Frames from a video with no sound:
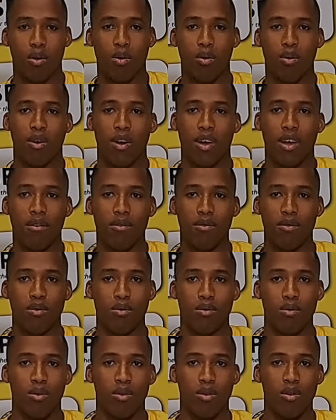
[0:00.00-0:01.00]
So I have
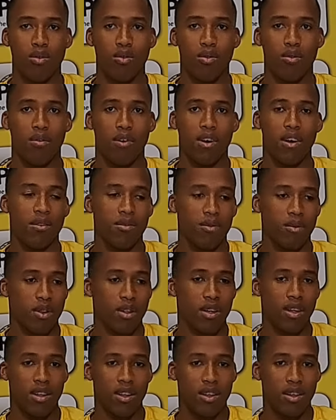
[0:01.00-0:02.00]
to also fight for
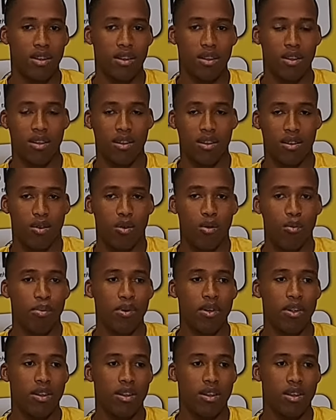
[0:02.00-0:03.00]
that and
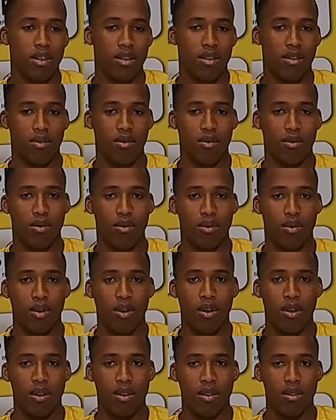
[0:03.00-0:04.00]
compete. So
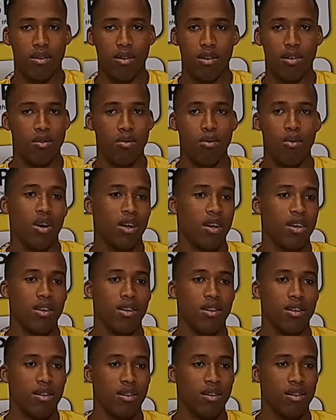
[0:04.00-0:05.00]
there is no
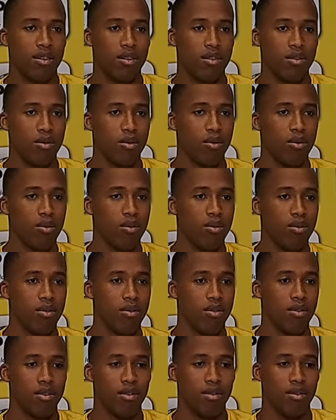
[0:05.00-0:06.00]
guarantees. So
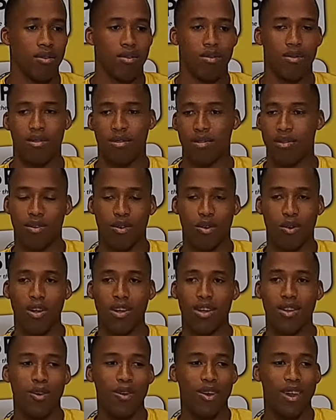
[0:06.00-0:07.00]
all
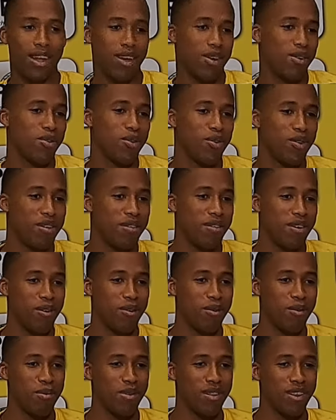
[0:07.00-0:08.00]
in all, I don't know if I
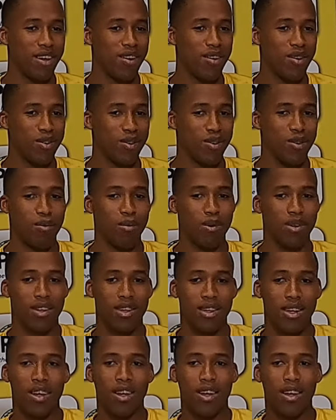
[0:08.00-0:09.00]
will be there or not, but
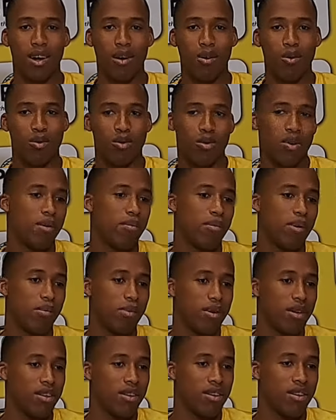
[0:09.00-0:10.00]
I will try my
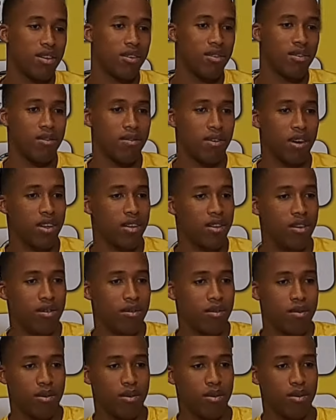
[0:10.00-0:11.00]
best and fight
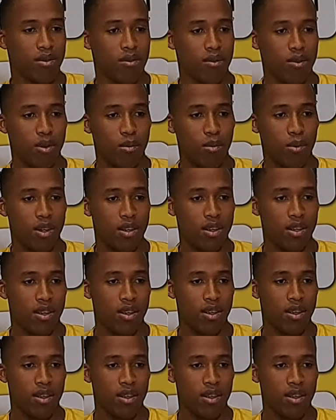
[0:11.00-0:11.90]
for, for the place.